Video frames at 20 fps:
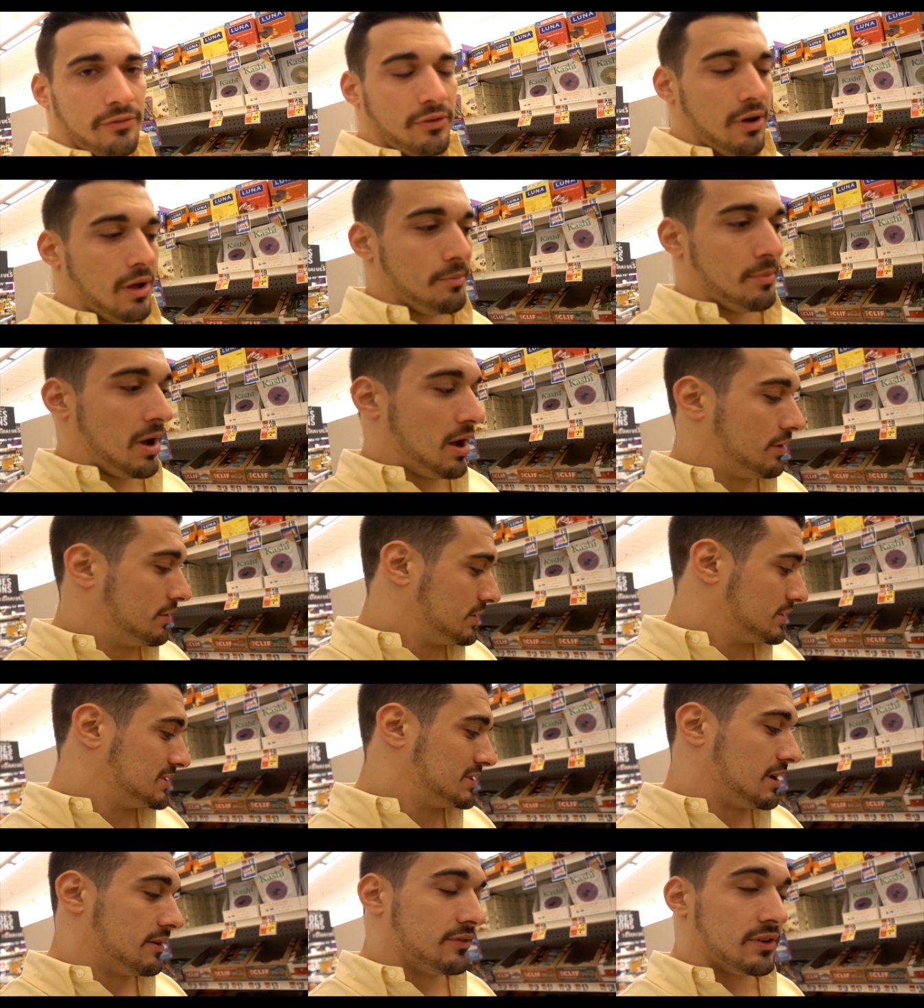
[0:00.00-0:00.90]
from
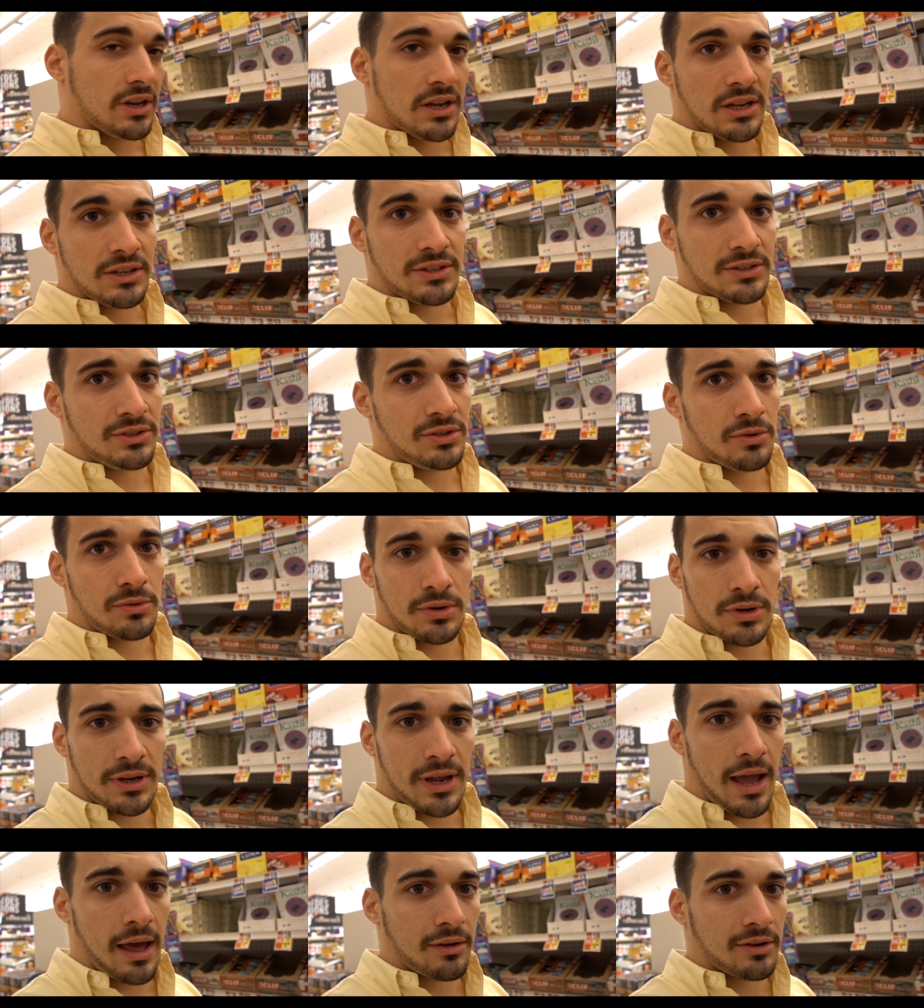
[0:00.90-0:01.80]
170 to
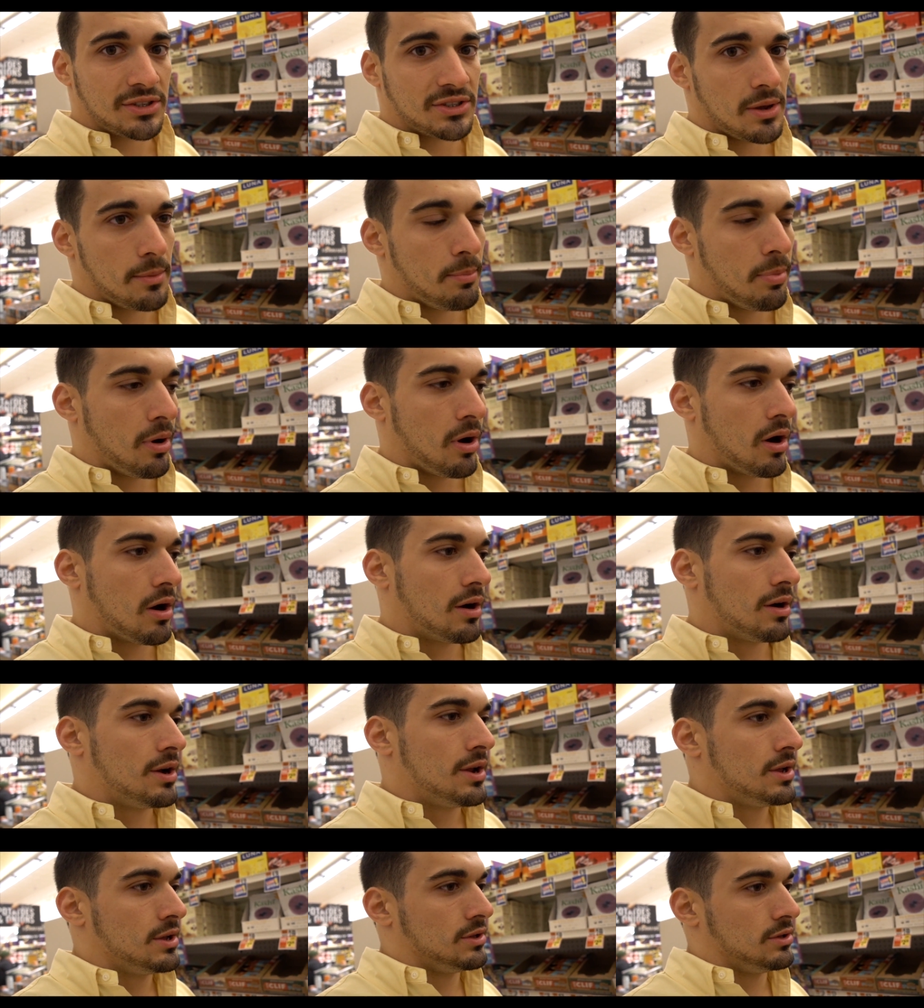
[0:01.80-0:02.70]
200 calories a
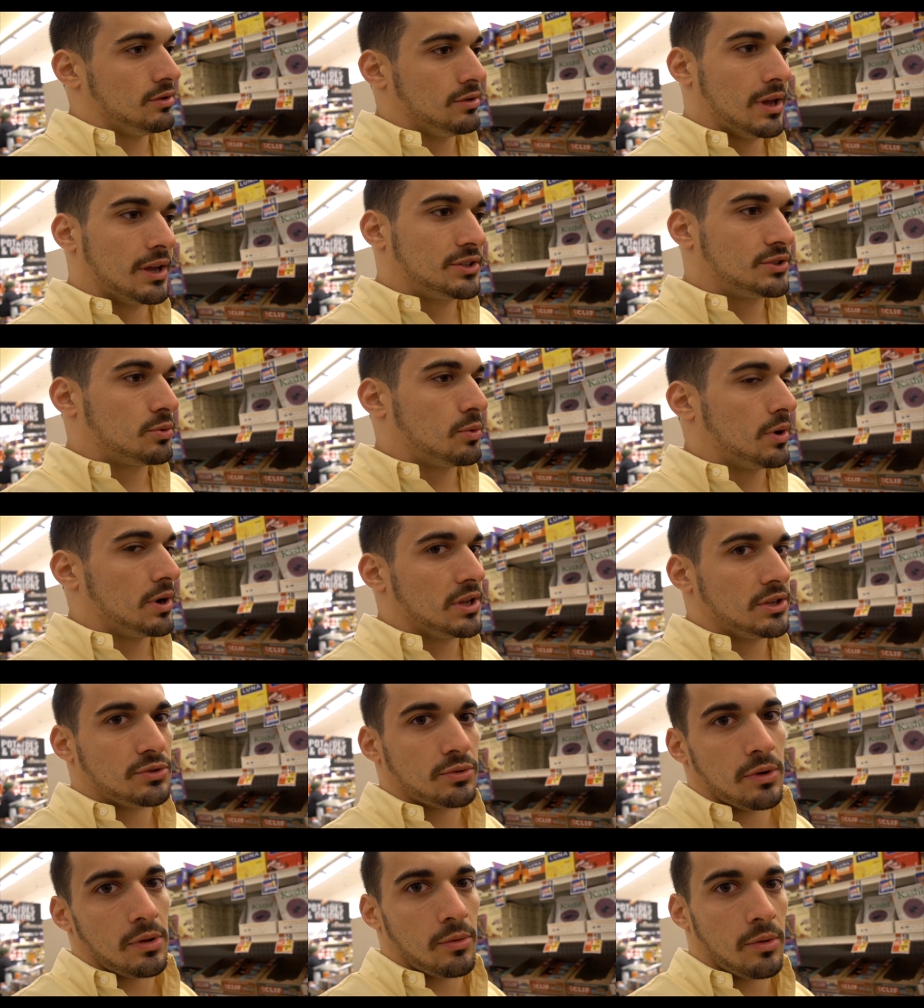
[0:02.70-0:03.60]
bar. You get 20,
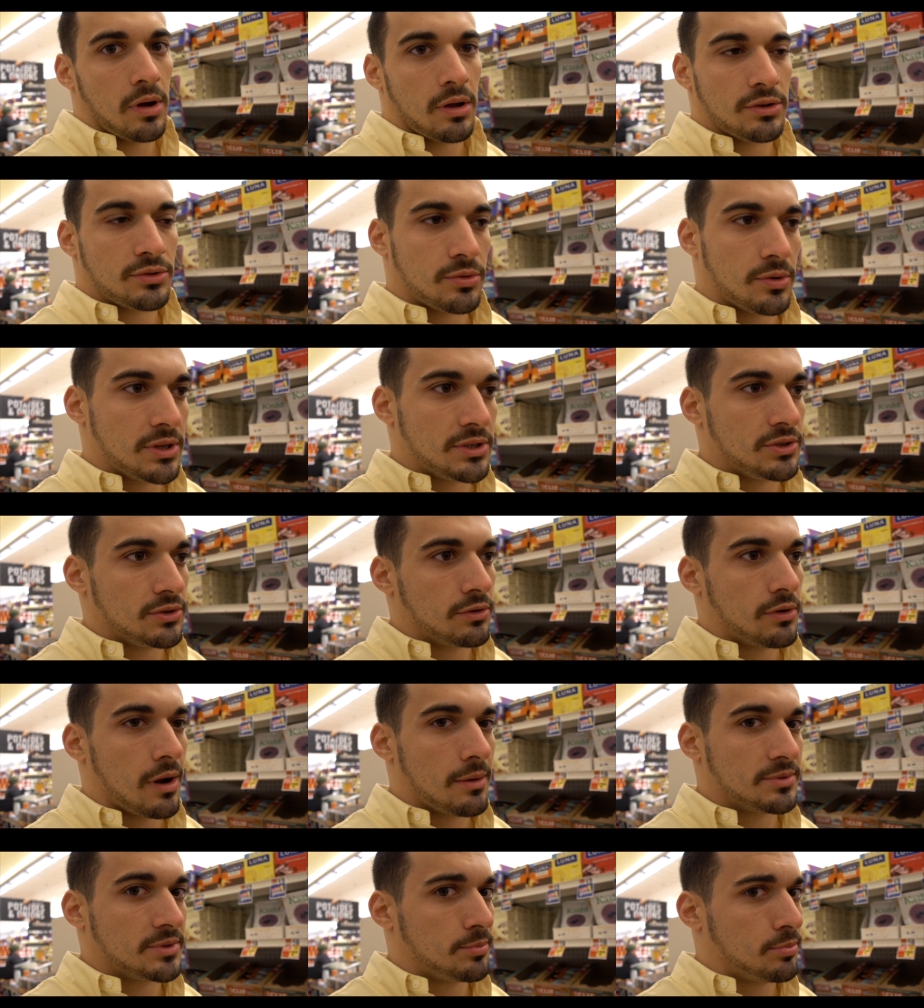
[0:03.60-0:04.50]
21, 22
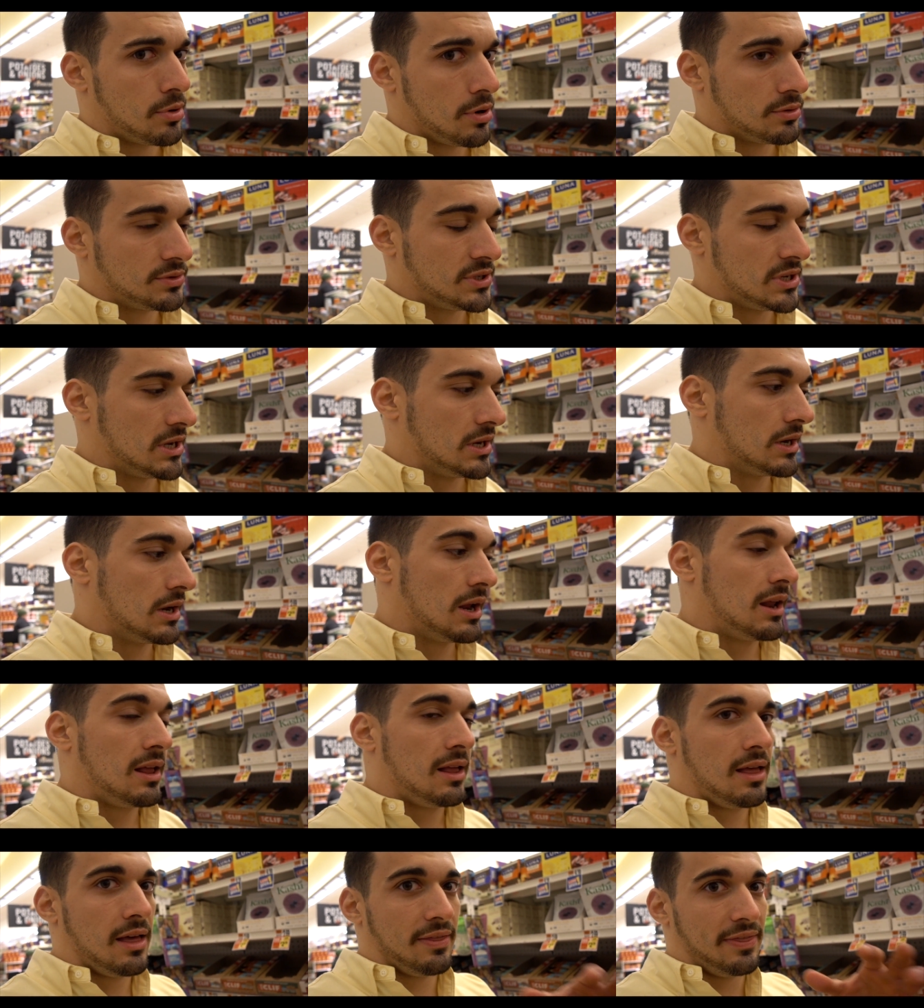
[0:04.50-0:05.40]
grams of protein.
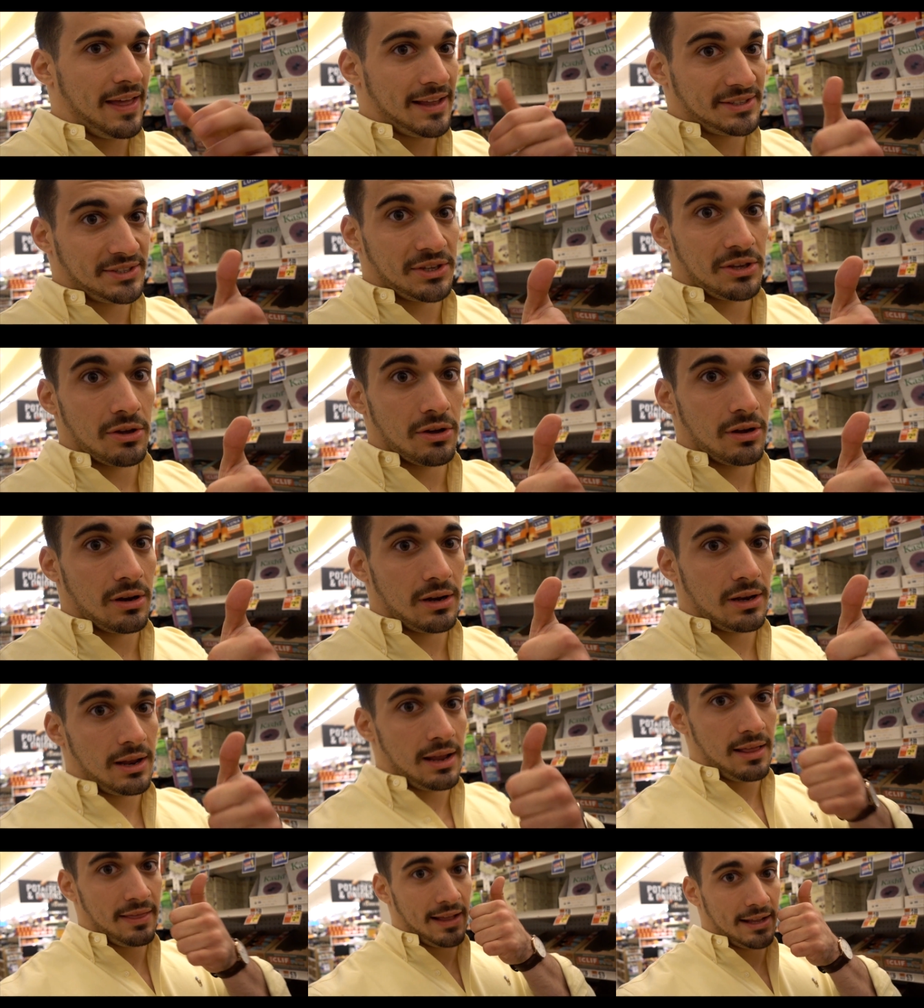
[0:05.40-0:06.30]
That's good.
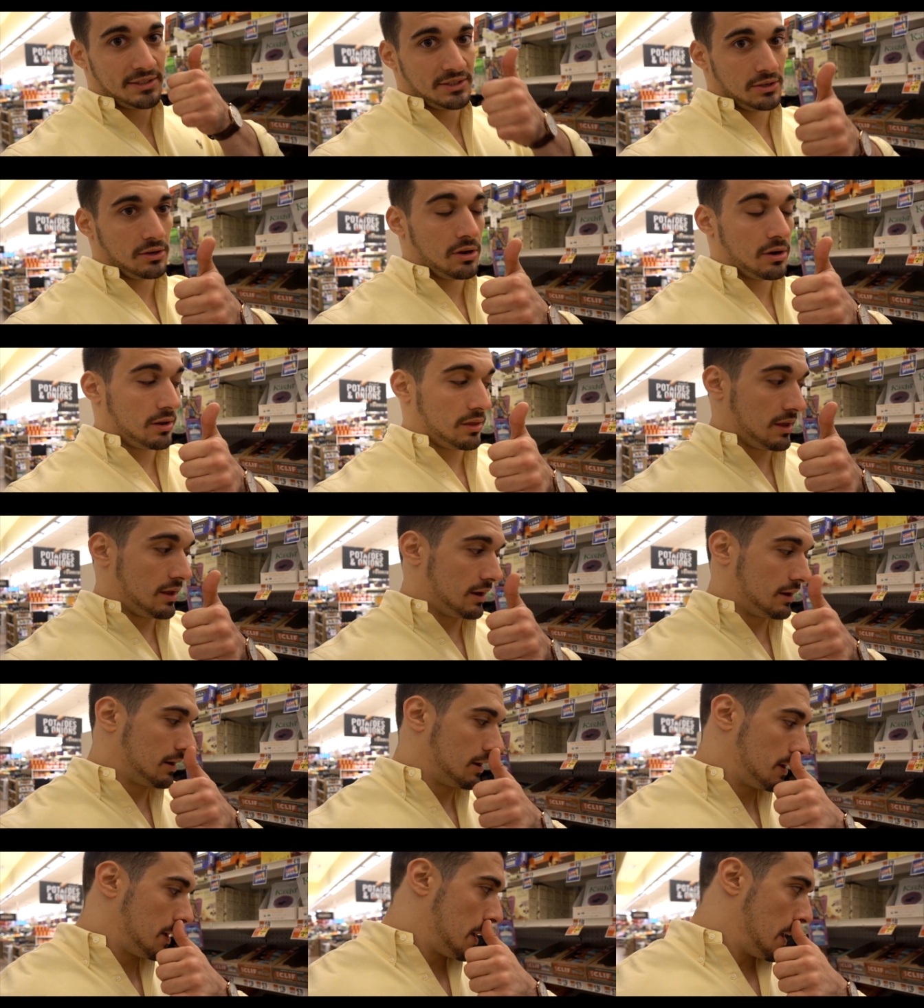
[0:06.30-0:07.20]
That's a good
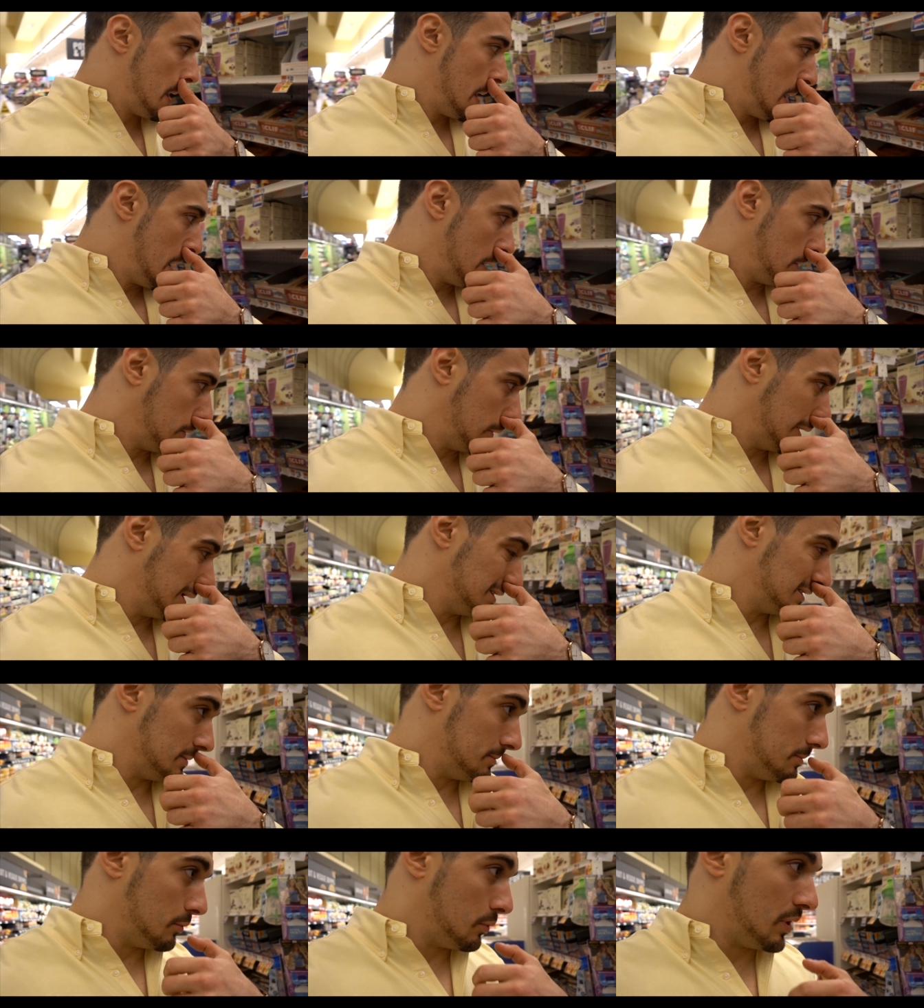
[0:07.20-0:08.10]
thing. What
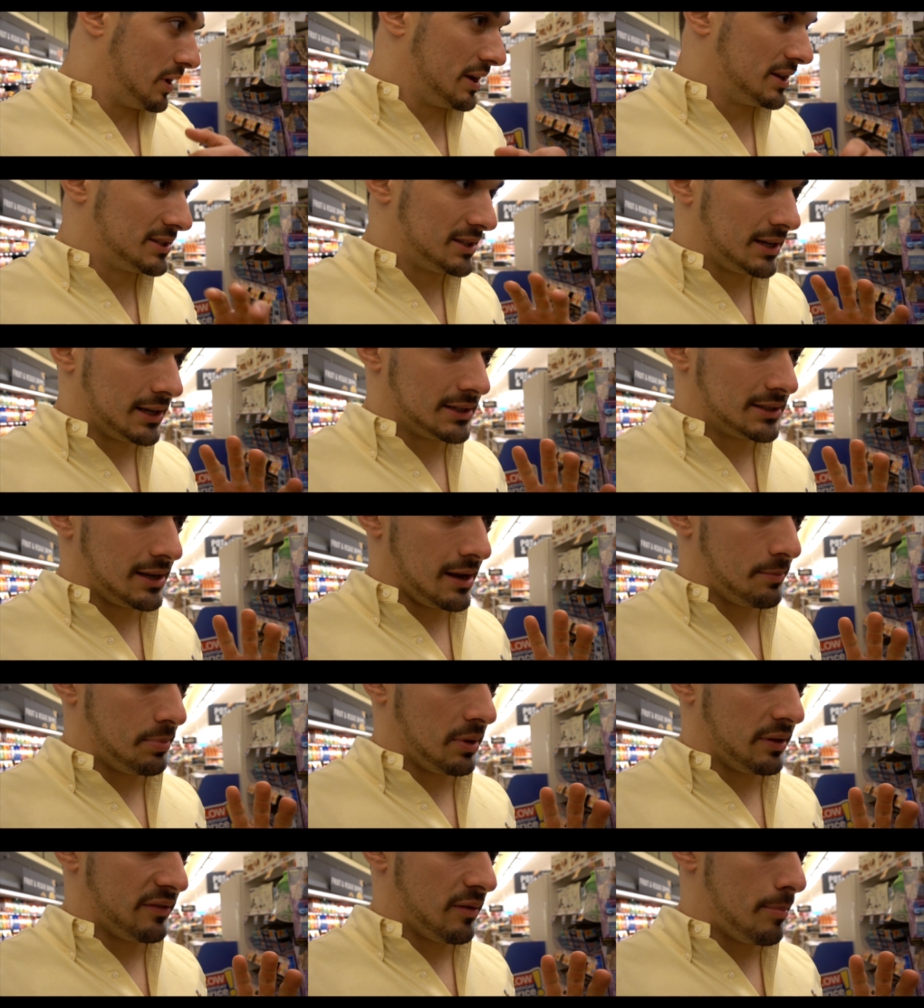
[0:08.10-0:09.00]
is a, what is an
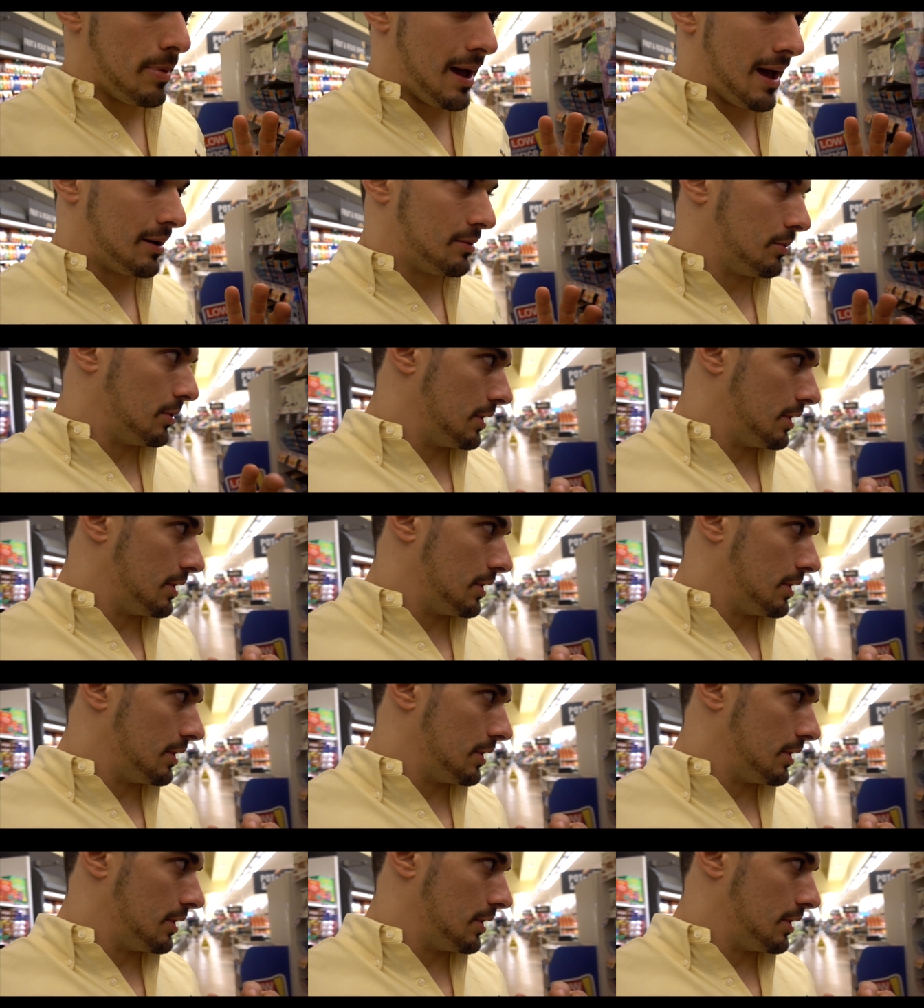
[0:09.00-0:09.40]
example of a bad